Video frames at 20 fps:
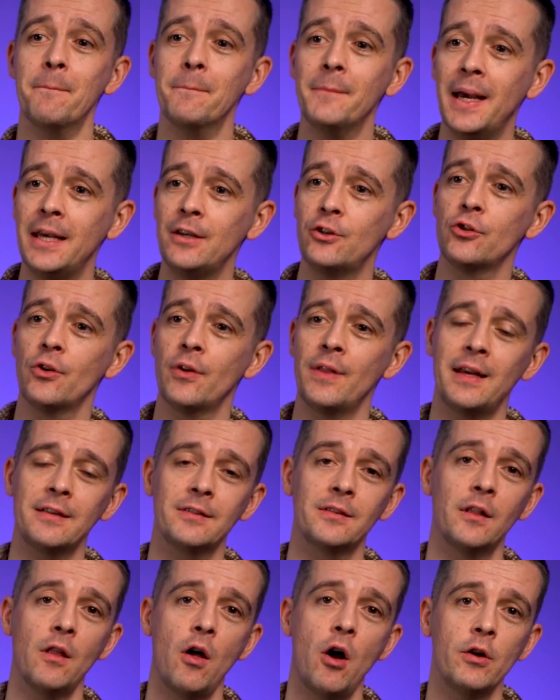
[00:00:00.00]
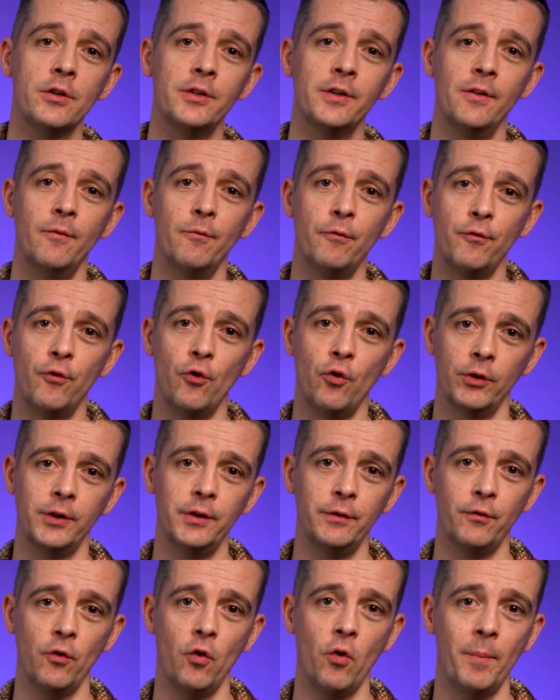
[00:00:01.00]
make sure that's larger than
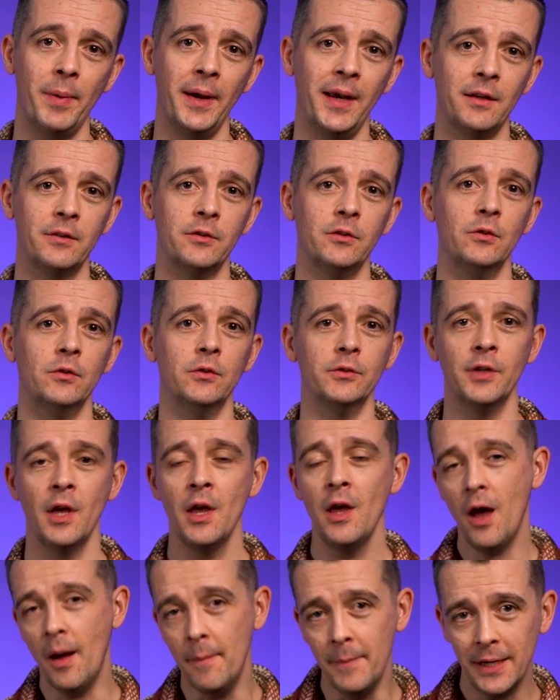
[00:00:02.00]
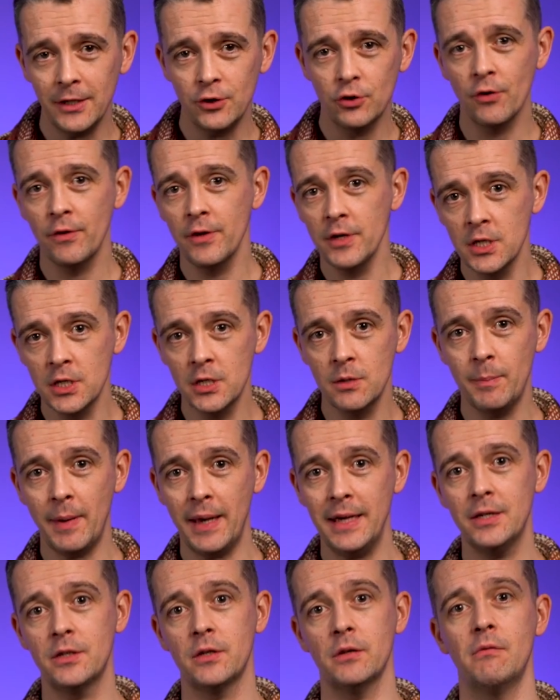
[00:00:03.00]
44 pixels and make sure there's
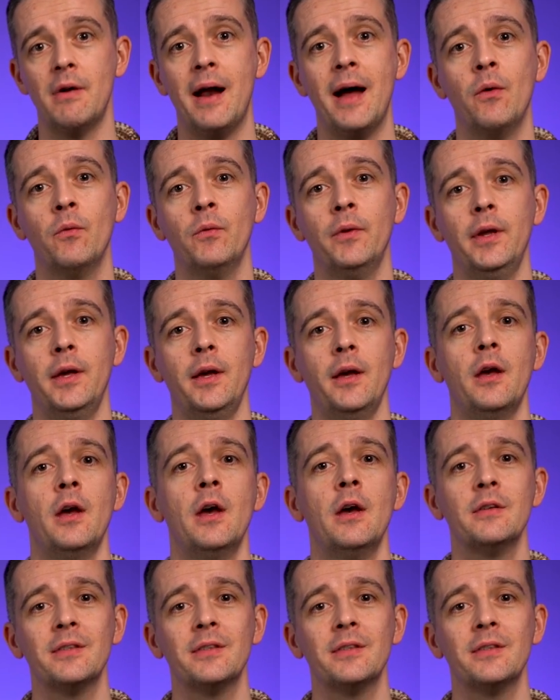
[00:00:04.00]
space around it